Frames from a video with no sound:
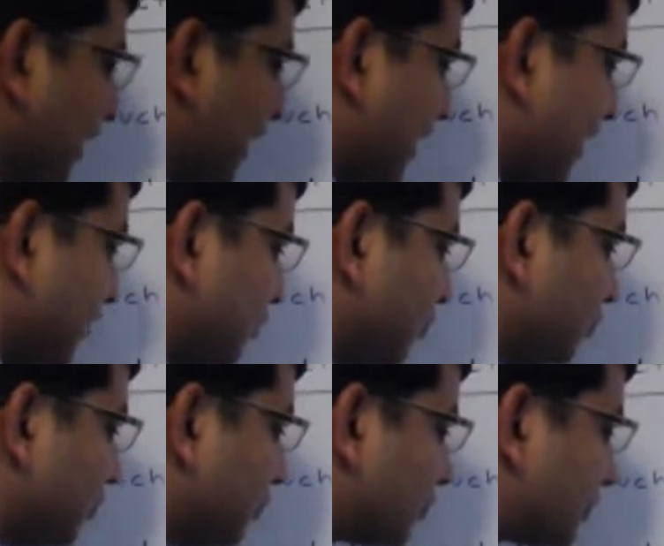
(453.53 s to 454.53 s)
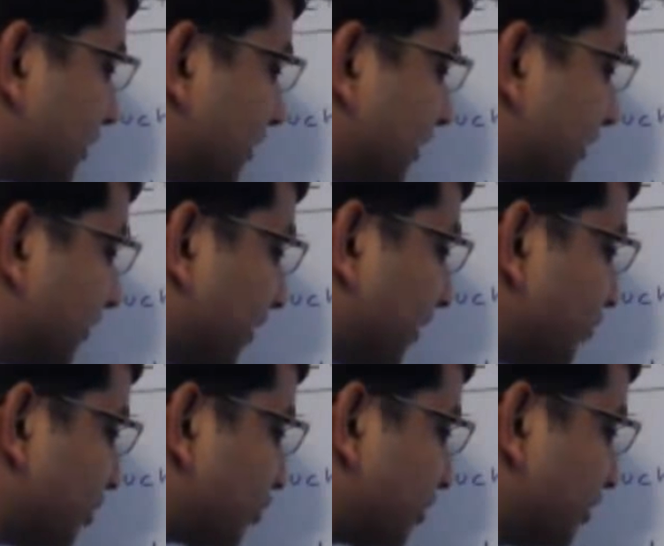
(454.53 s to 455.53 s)
And you used a
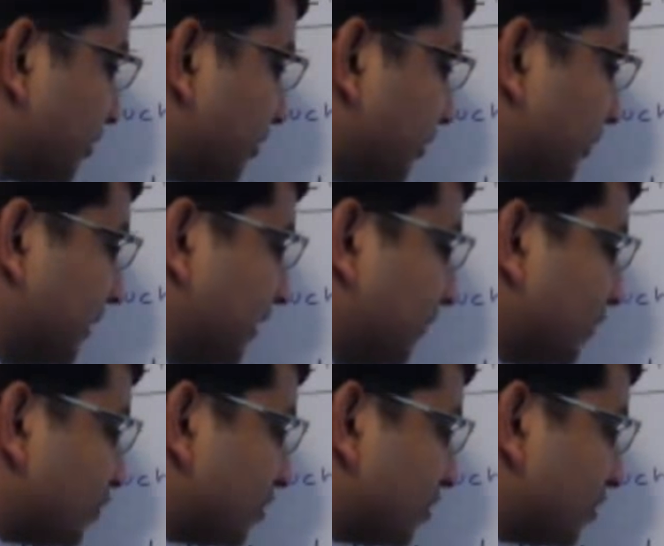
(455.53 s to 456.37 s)
conjunction in between, which